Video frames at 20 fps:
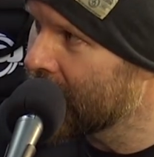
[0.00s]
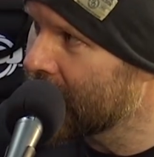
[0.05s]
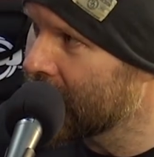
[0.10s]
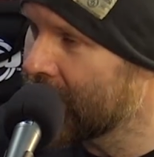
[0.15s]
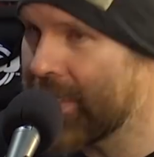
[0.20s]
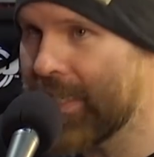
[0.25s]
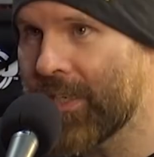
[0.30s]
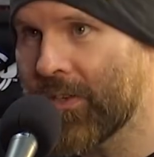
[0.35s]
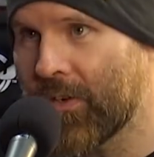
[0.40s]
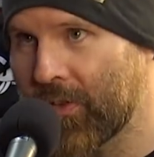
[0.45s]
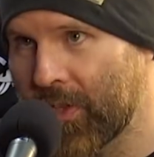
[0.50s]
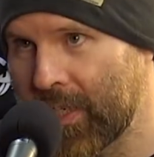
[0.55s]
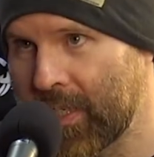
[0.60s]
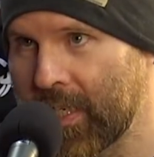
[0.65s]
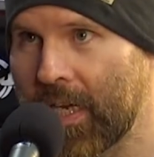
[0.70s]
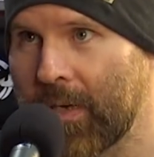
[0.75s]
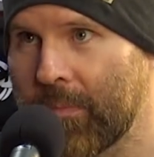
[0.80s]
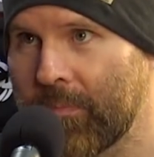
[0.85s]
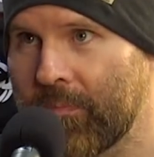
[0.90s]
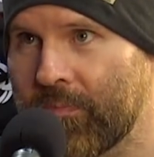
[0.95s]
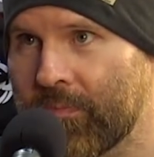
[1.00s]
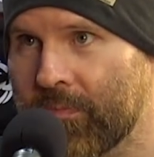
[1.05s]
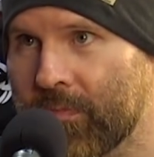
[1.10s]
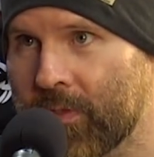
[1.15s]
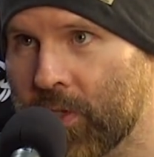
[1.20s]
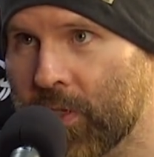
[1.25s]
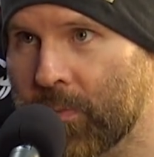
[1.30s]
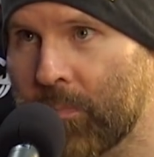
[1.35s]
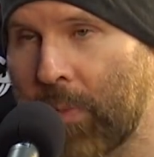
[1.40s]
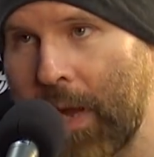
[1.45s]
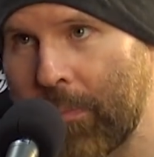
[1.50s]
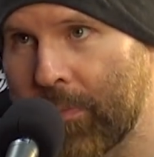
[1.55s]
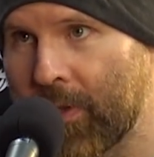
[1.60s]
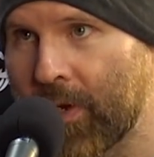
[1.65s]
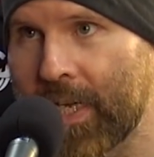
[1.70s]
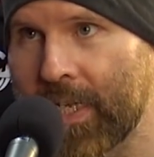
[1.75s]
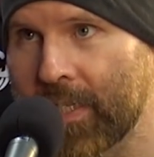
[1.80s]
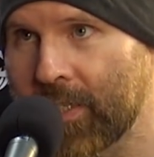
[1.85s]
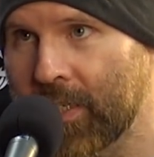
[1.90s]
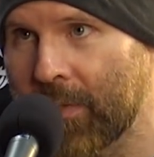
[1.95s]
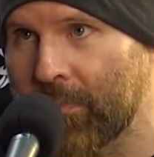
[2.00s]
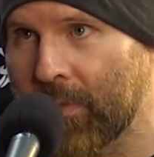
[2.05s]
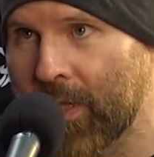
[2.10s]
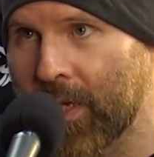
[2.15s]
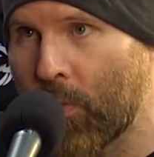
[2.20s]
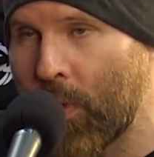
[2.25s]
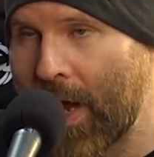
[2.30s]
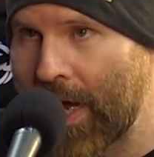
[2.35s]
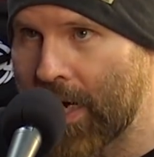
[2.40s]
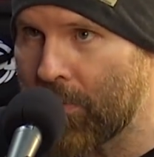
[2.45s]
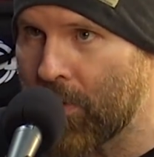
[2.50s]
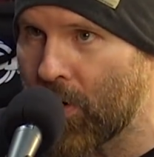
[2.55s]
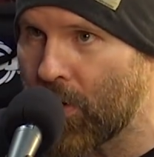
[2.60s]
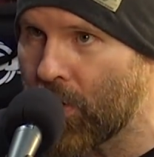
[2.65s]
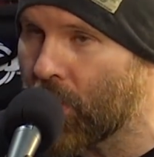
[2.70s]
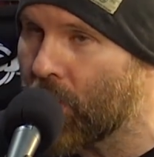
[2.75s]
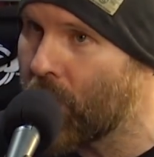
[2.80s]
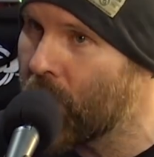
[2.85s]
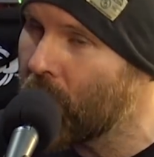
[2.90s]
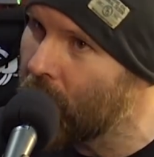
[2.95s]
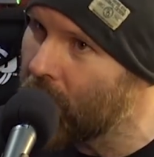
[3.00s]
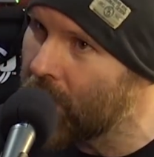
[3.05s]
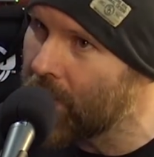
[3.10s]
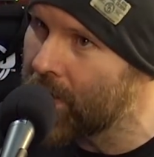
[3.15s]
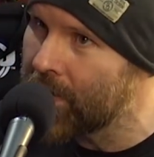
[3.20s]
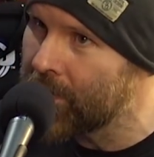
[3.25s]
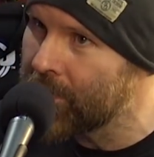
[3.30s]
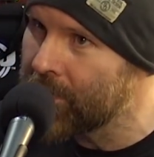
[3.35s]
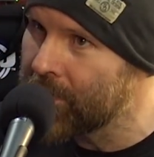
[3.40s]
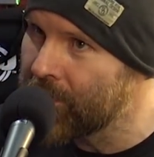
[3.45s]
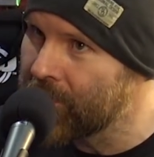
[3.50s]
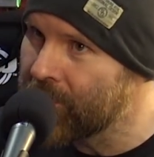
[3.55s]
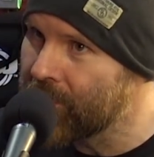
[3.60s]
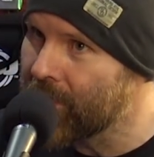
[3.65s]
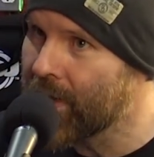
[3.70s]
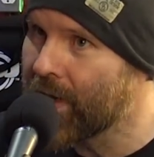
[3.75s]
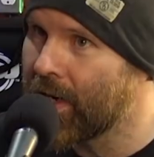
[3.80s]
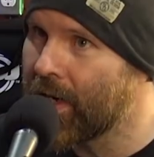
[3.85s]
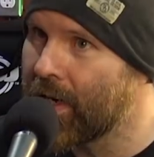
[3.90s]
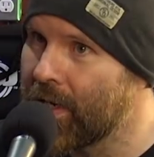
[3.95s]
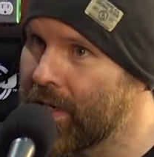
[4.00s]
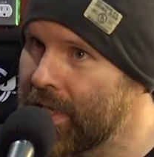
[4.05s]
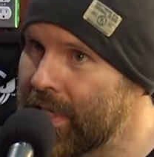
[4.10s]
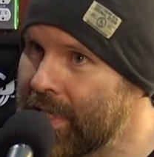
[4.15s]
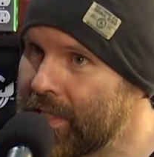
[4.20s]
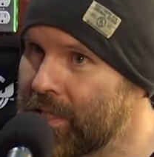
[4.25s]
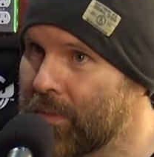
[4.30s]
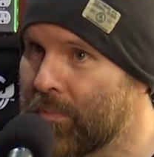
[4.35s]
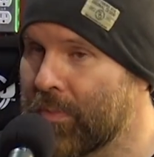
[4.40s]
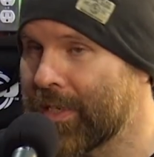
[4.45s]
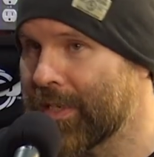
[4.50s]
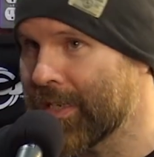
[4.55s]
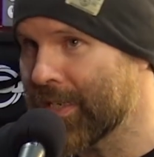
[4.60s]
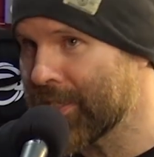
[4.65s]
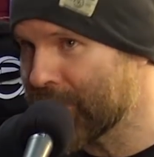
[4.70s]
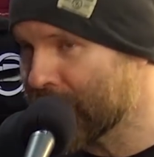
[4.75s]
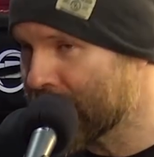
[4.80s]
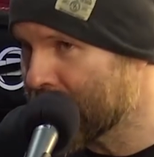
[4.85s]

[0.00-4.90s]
Seeing all the dumb just pop their heads up like whack-a-mole, or is it because